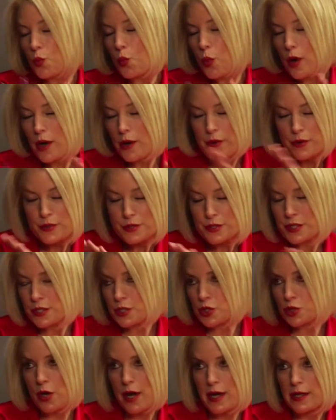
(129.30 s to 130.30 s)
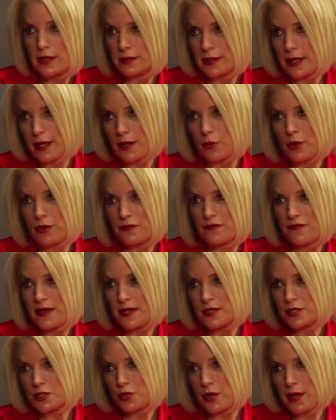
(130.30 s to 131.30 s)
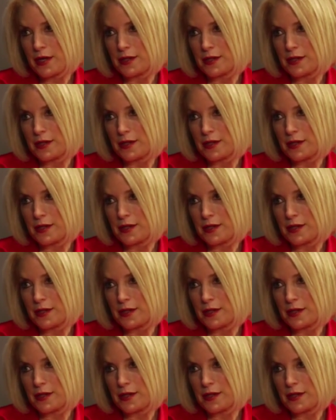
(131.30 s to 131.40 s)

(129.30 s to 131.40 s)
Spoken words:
Where is the trial now? What phase